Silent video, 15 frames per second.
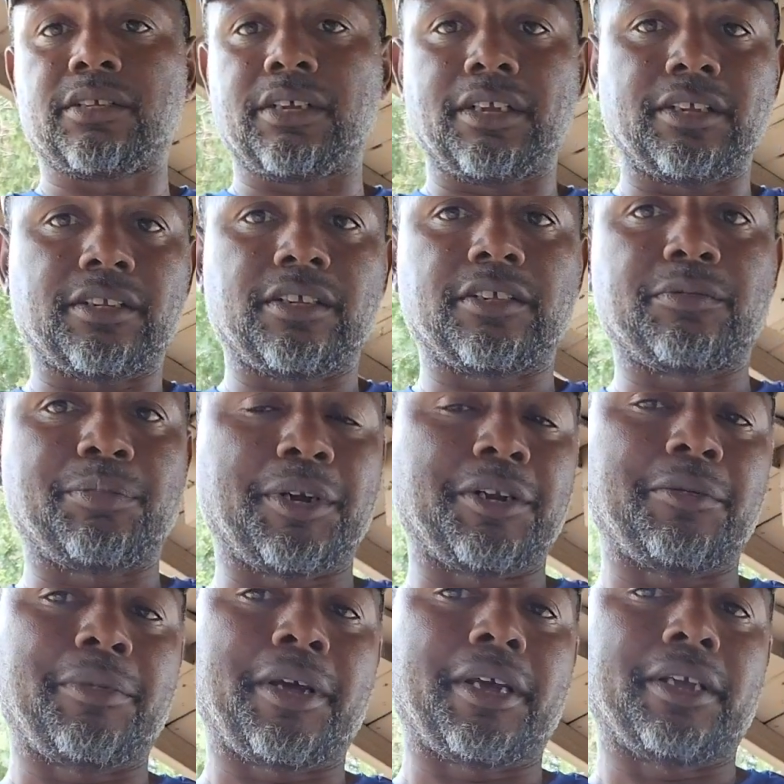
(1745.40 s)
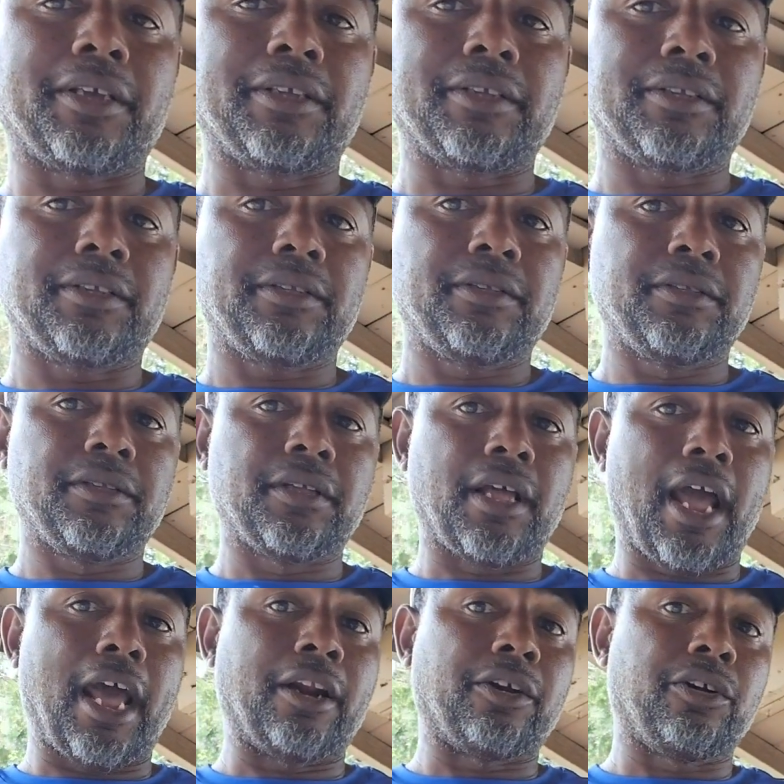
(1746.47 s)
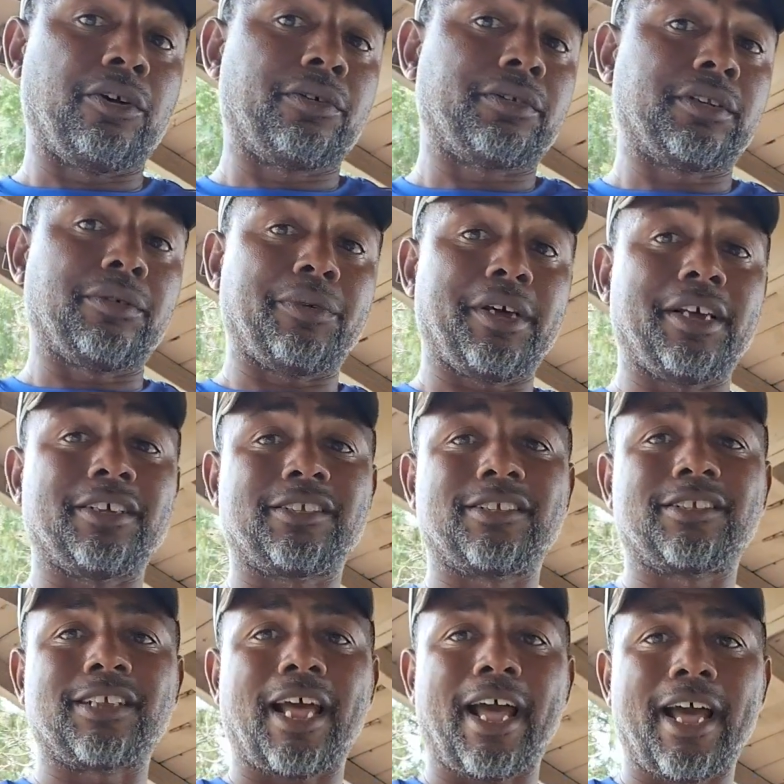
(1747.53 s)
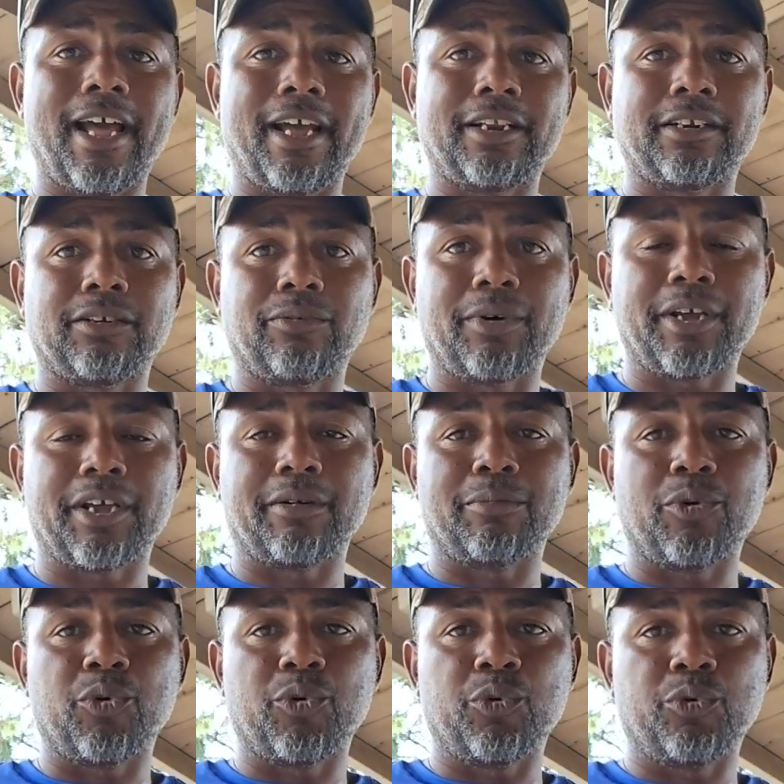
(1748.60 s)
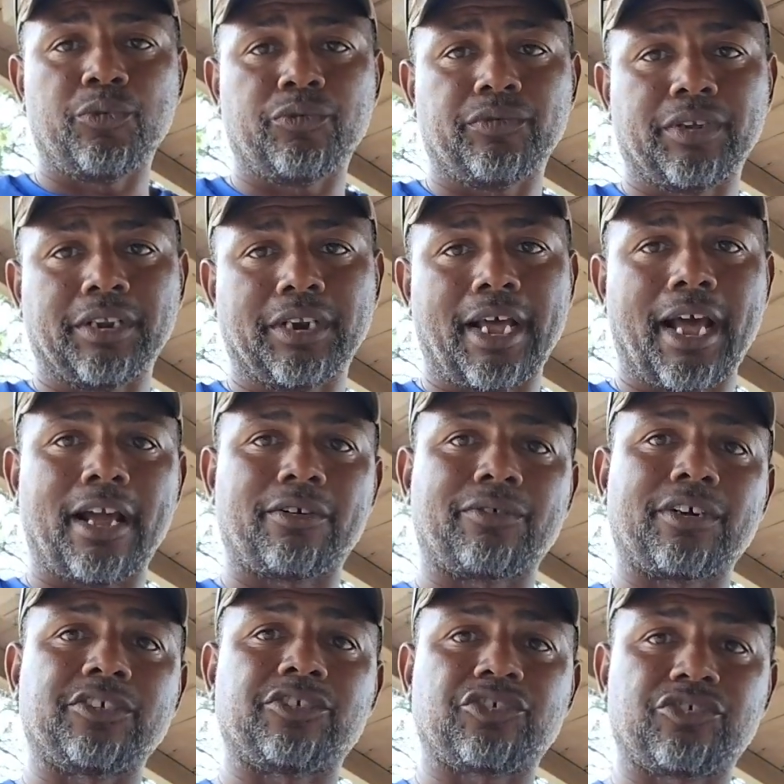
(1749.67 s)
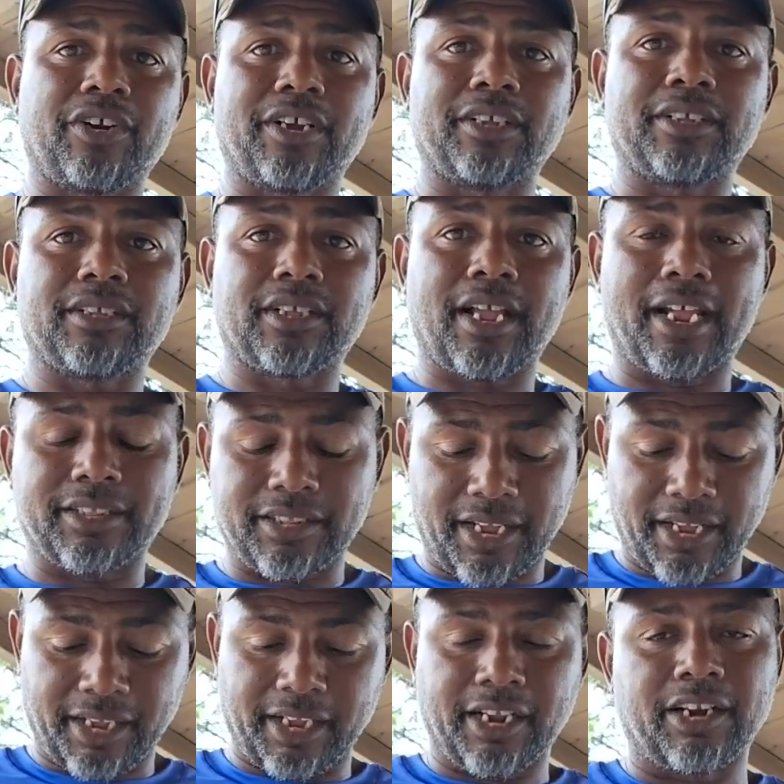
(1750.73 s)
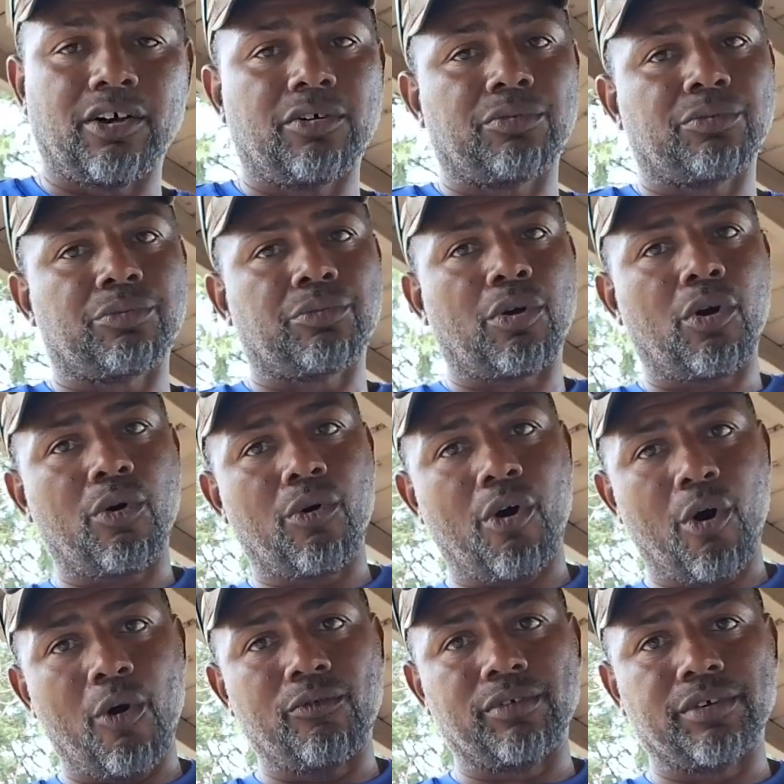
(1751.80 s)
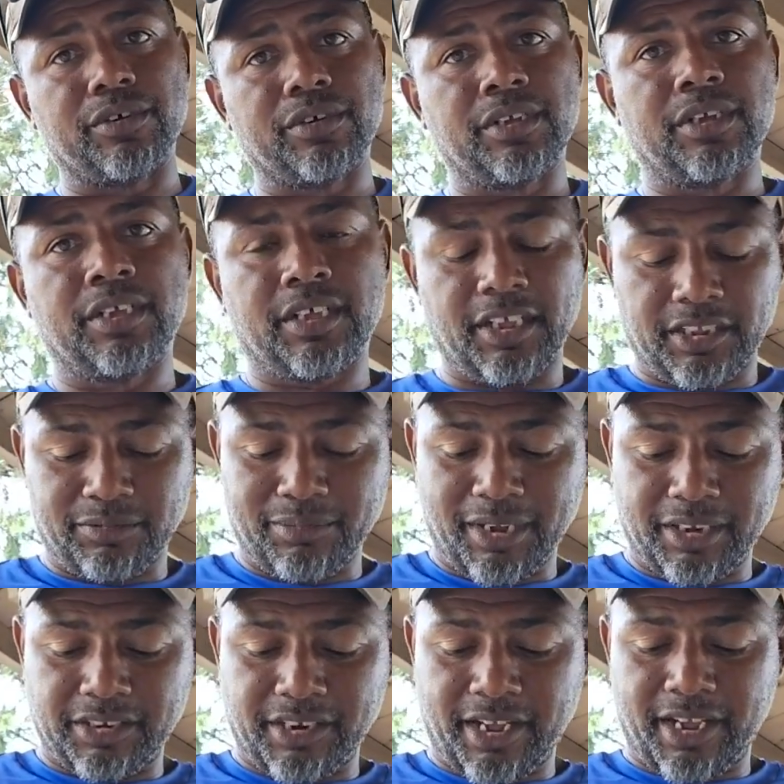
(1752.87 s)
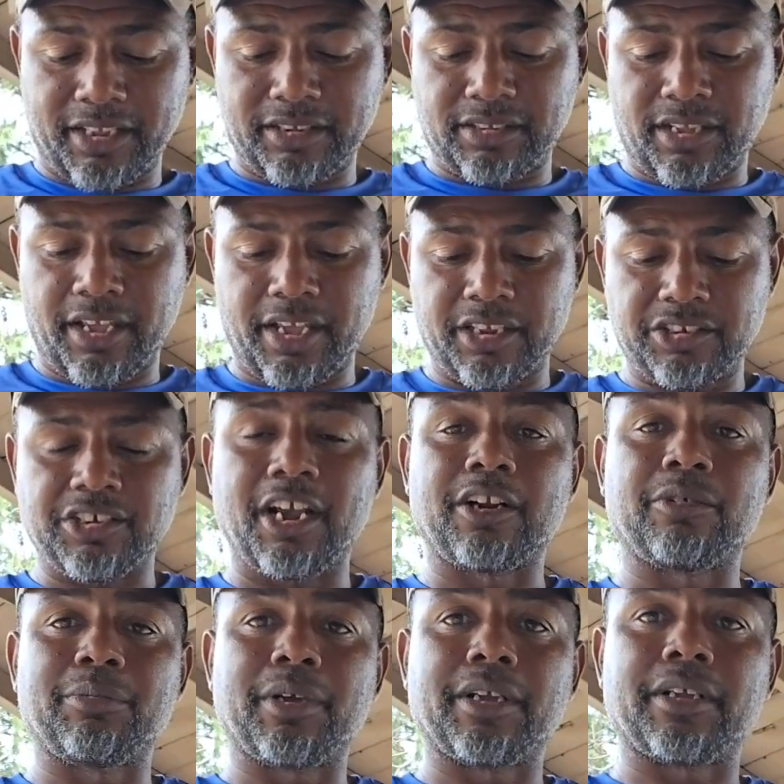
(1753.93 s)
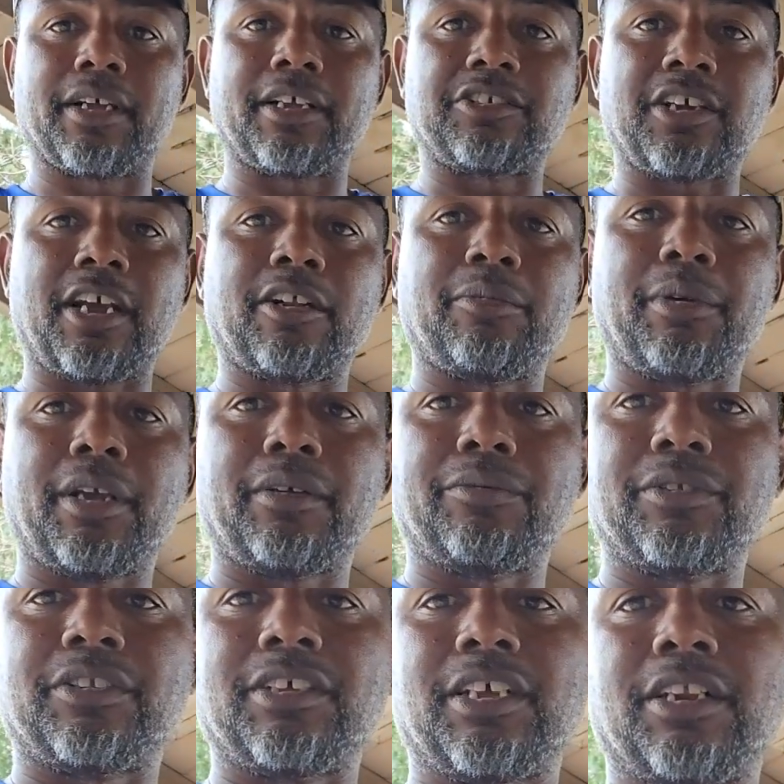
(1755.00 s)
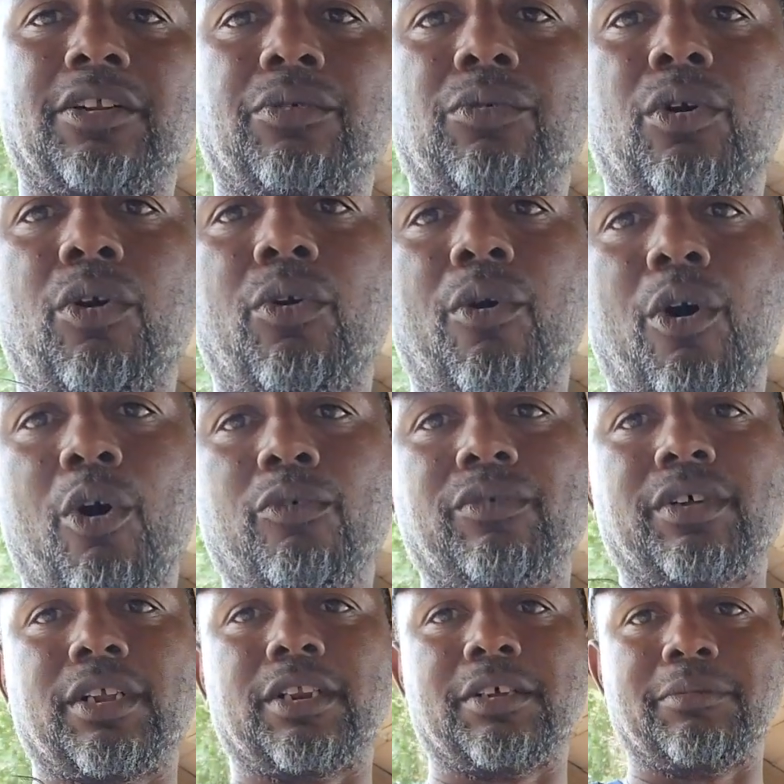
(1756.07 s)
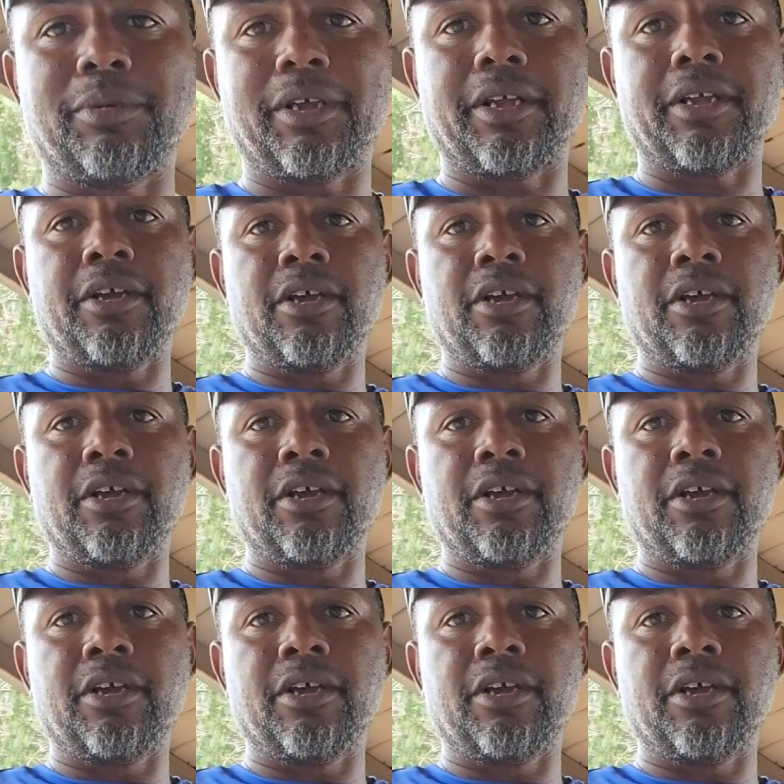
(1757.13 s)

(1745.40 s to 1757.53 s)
the spinnerbait, I don't know, the way it's designed and the way it moves and how it runs straight, I think it won't roll over as much as a chatterbait. A chatterbait will tend to roll over a little bit,